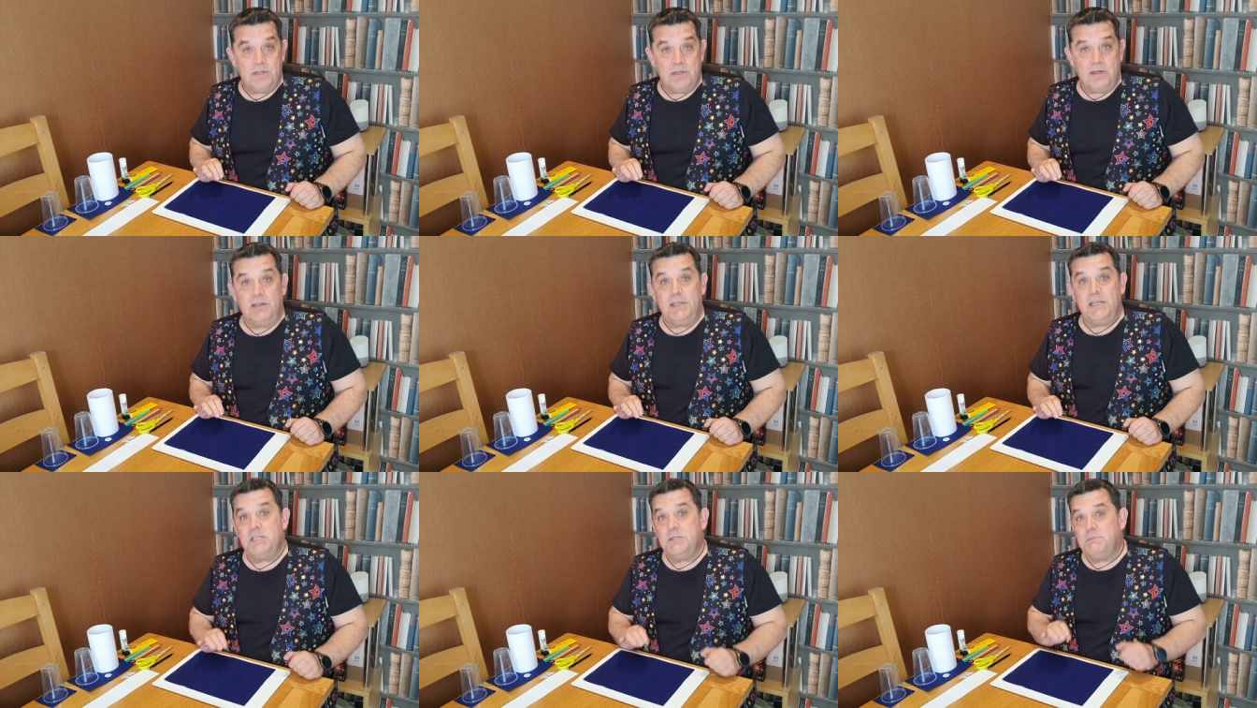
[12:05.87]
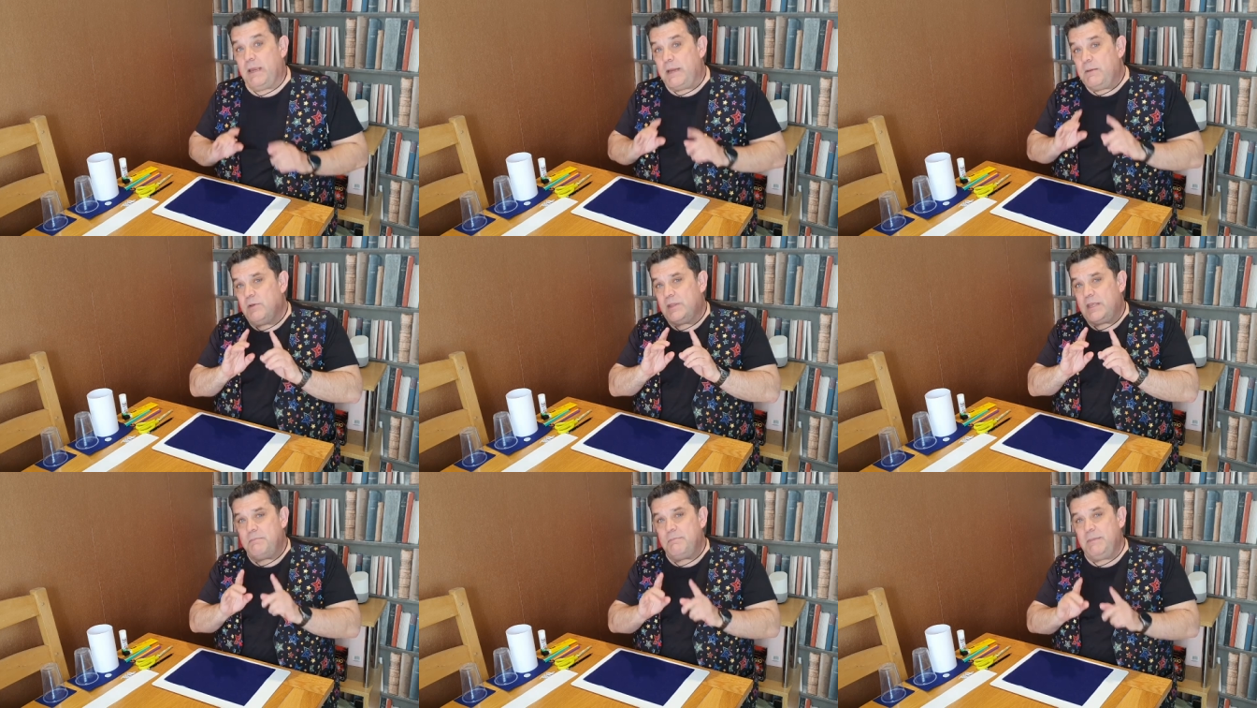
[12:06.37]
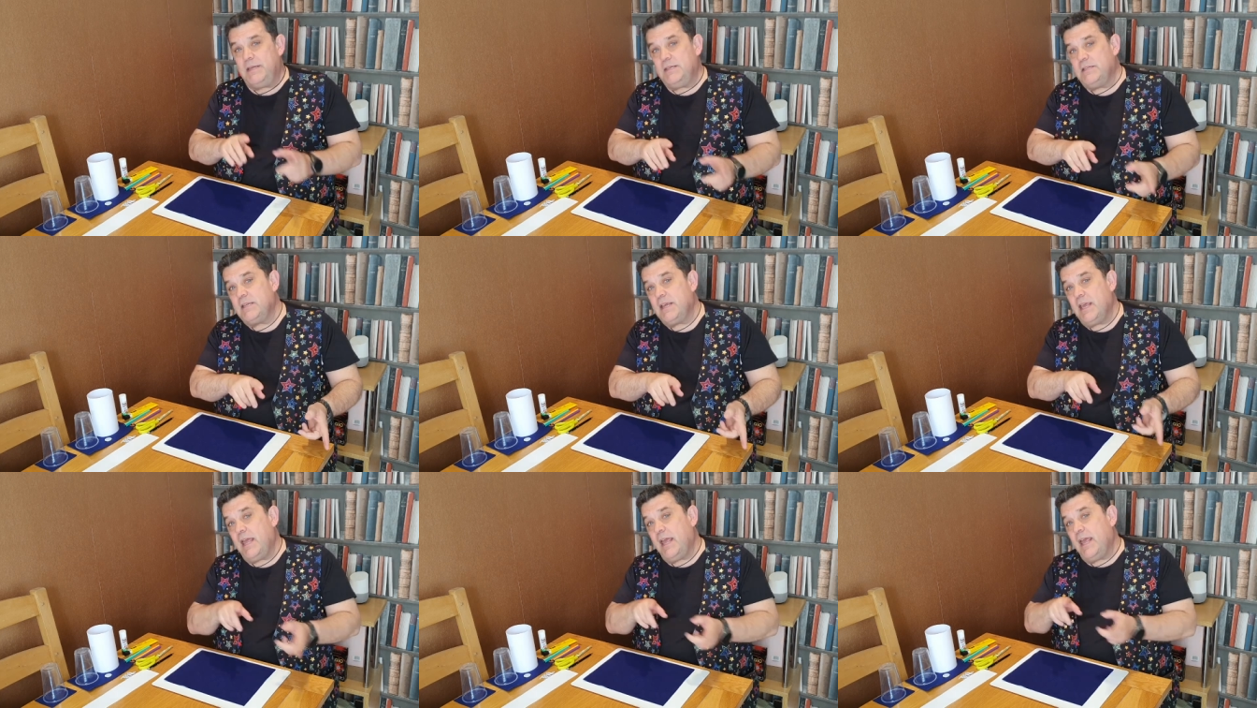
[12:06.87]
And I'll explain what that
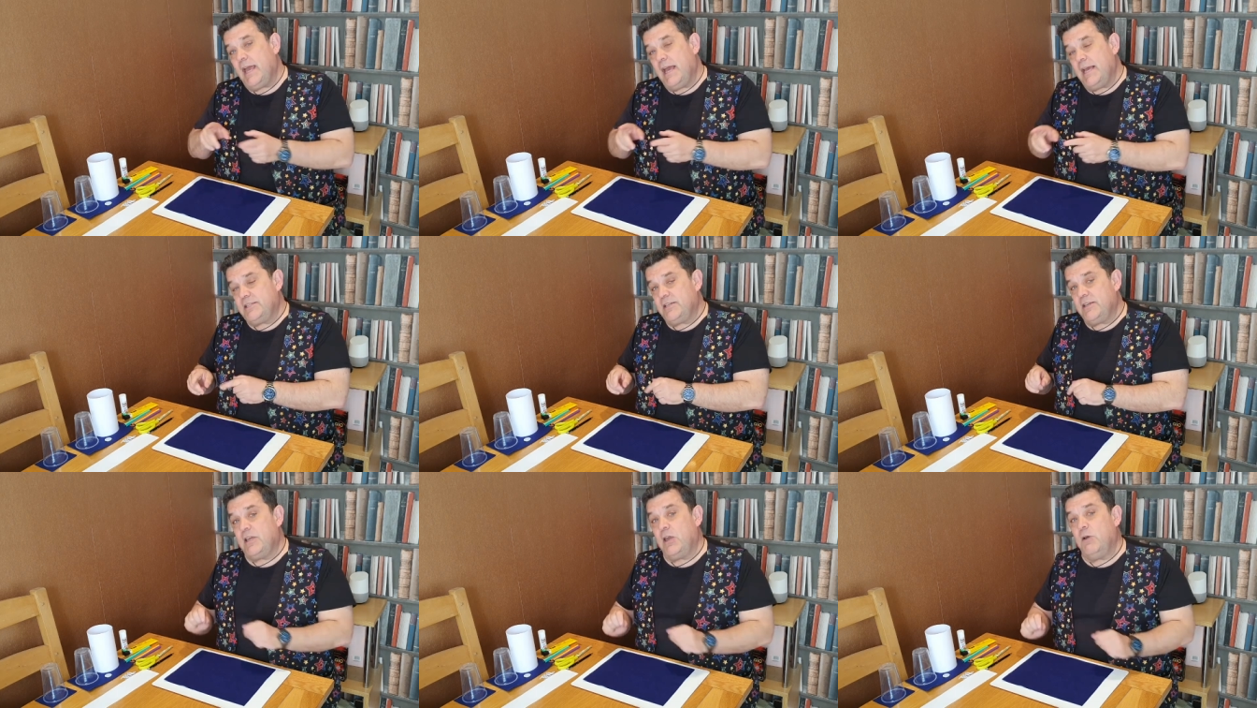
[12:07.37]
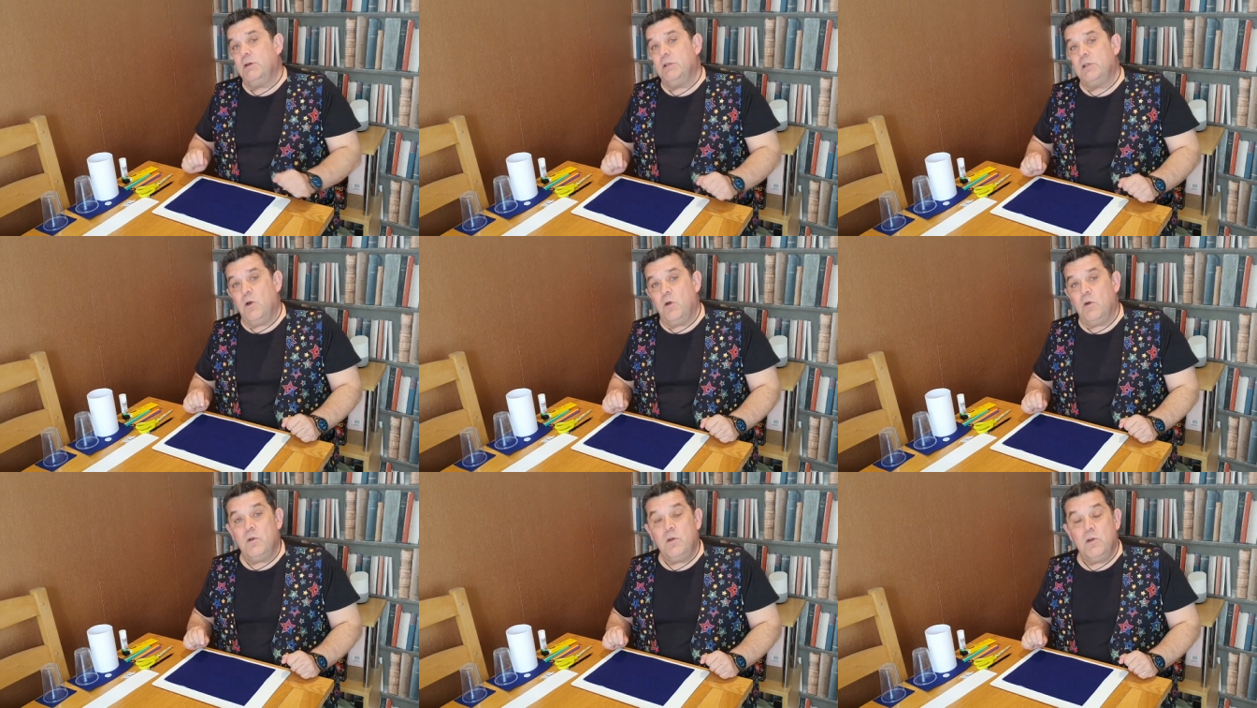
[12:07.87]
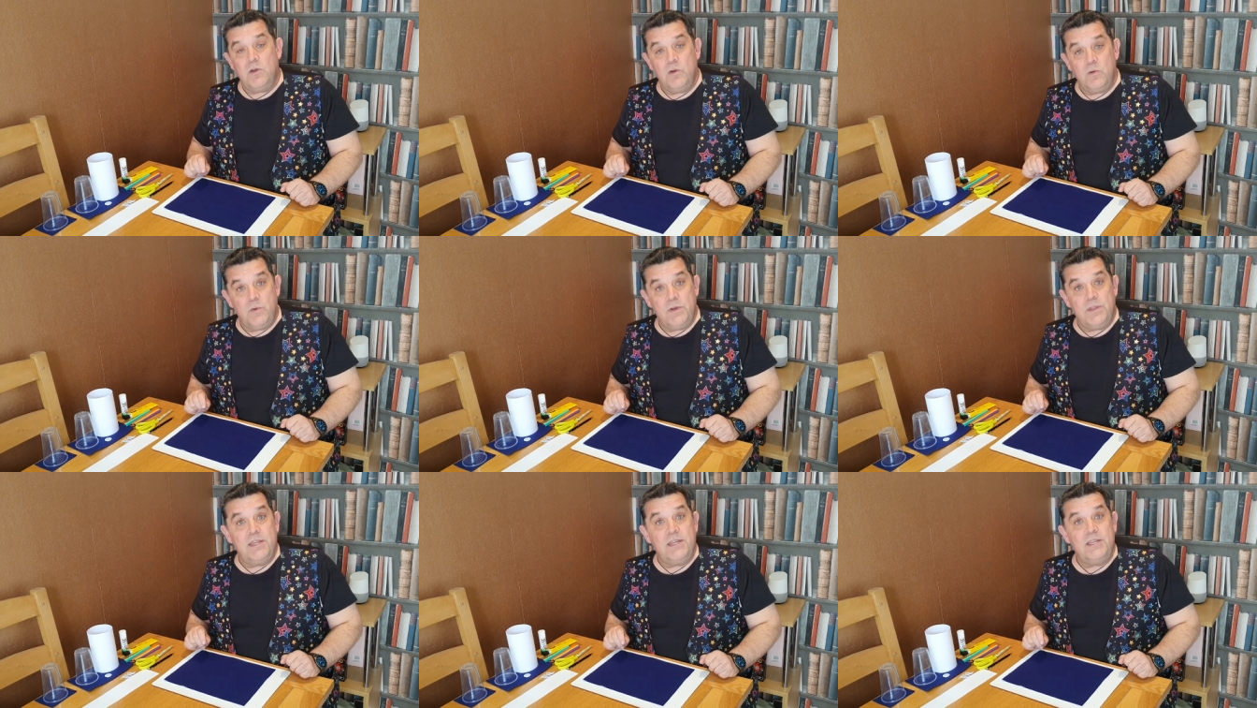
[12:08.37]
means as I go along
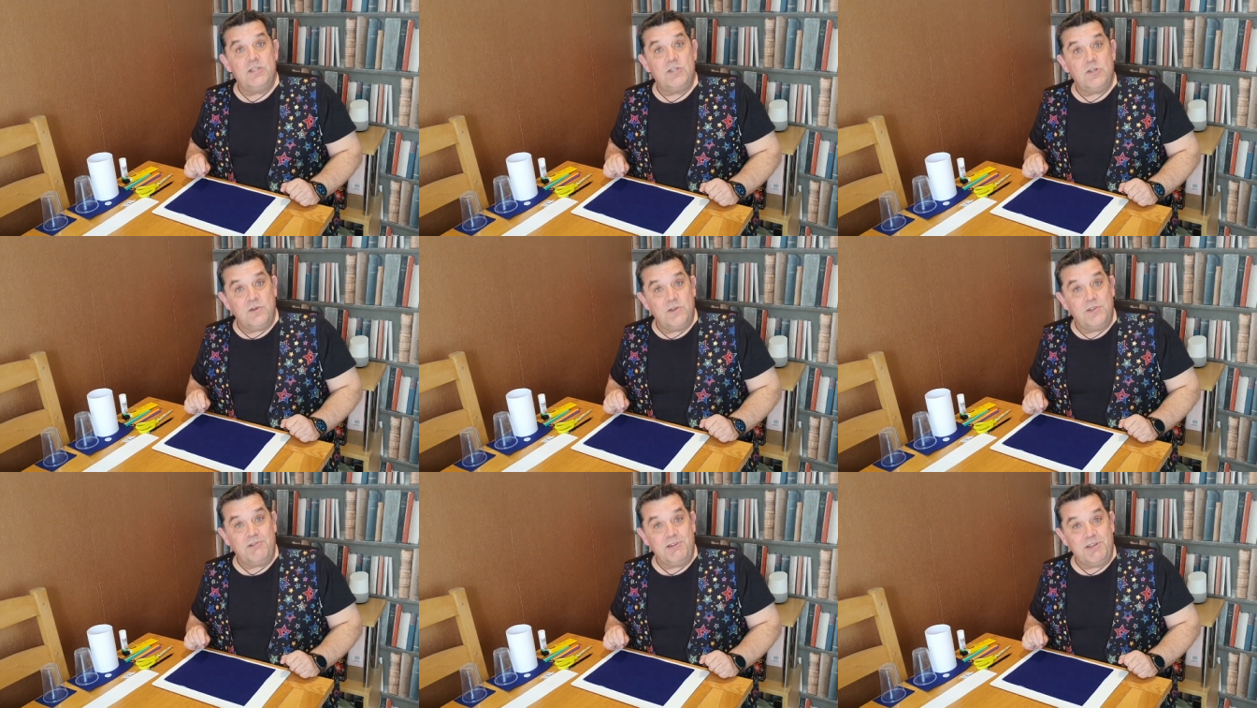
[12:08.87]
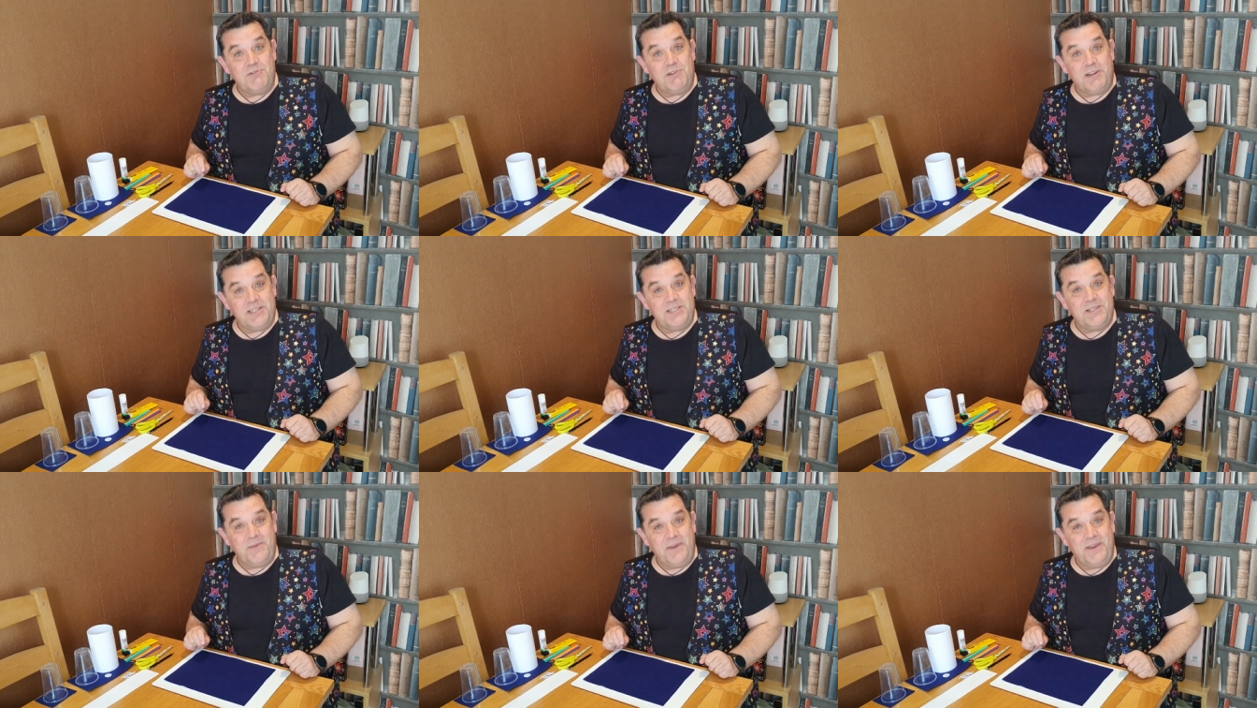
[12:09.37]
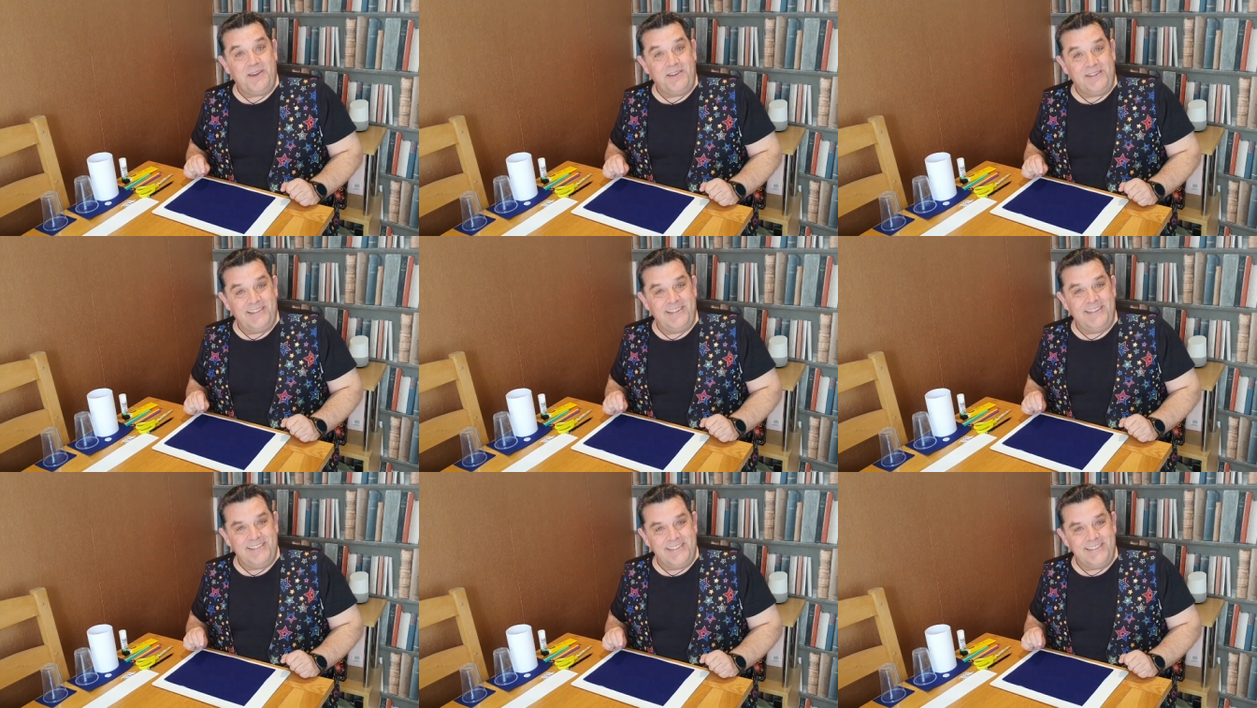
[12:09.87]
with these two or three tricks that we're going
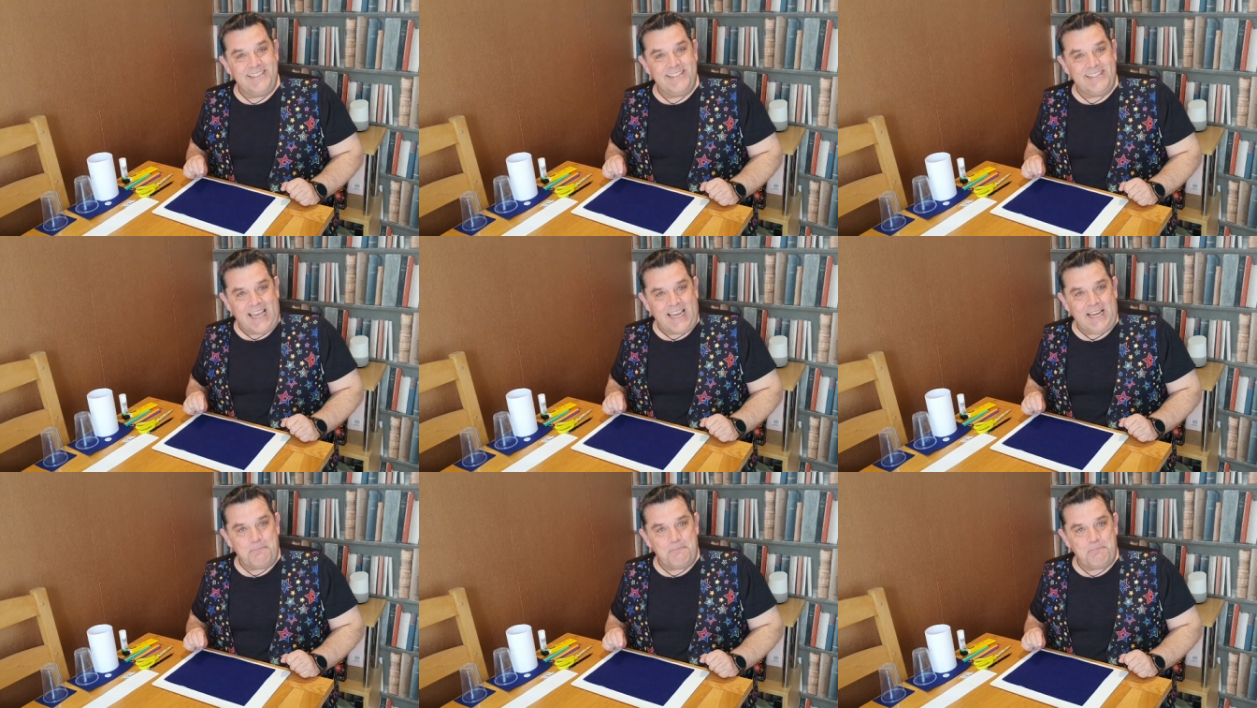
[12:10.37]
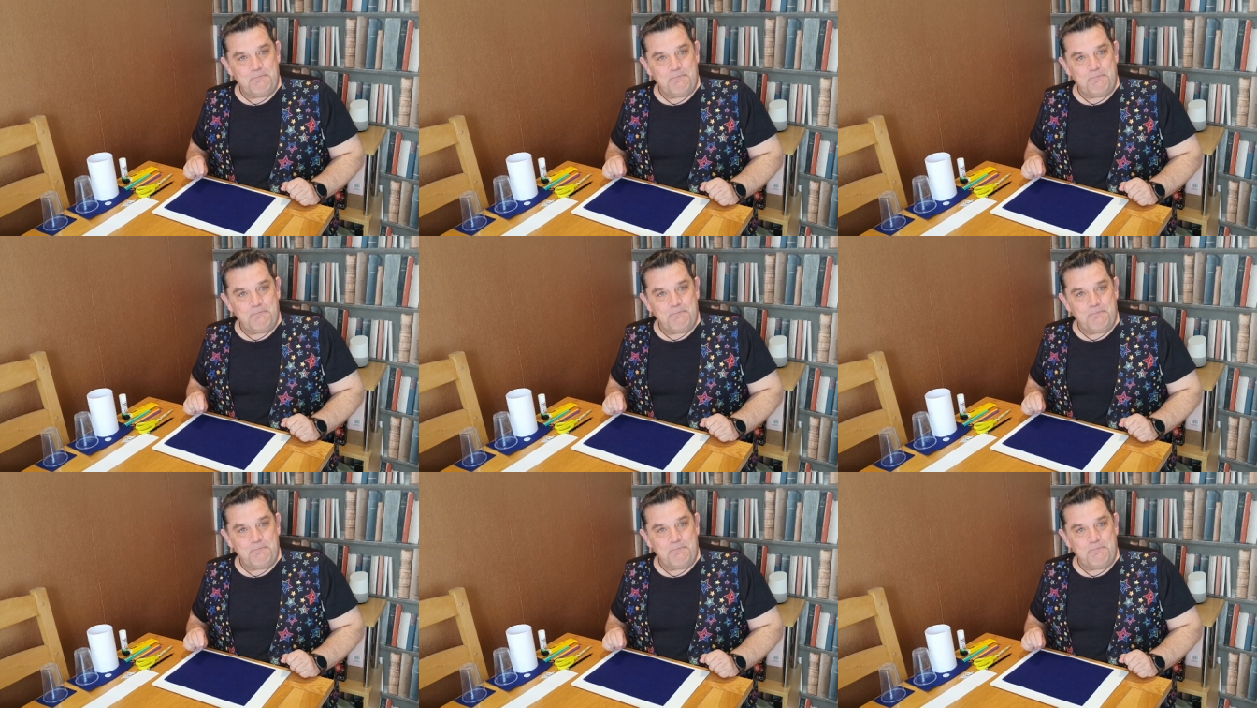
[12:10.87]
to learn today.